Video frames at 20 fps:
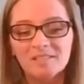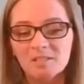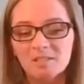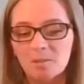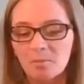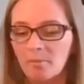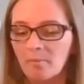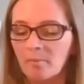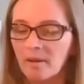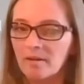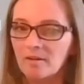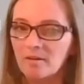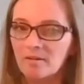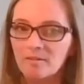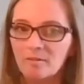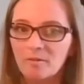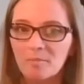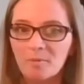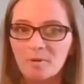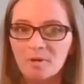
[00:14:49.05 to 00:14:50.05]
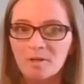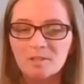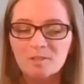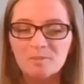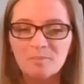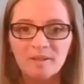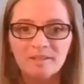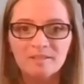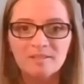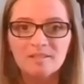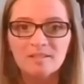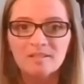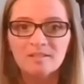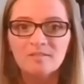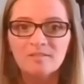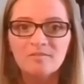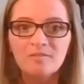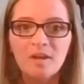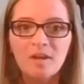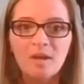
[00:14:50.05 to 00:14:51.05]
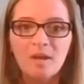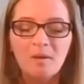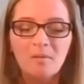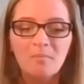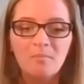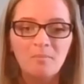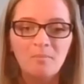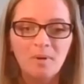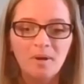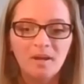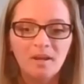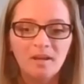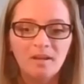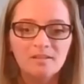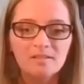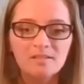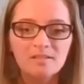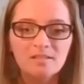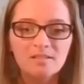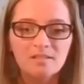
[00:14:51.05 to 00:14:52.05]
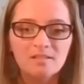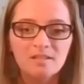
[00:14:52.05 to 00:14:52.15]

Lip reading: Some of mine are a little more expensive, but